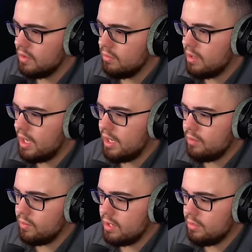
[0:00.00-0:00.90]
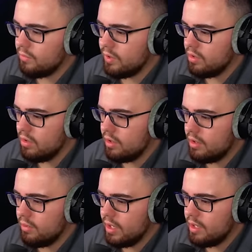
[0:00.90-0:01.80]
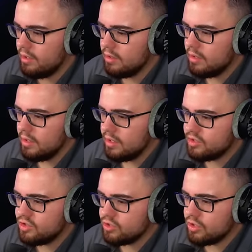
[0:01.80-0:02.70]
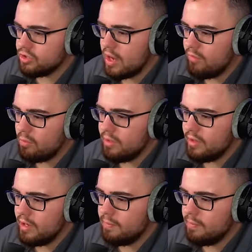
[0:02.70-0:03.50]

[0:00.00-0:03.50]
All right. Well, we are on our way. This is just gonna travel me there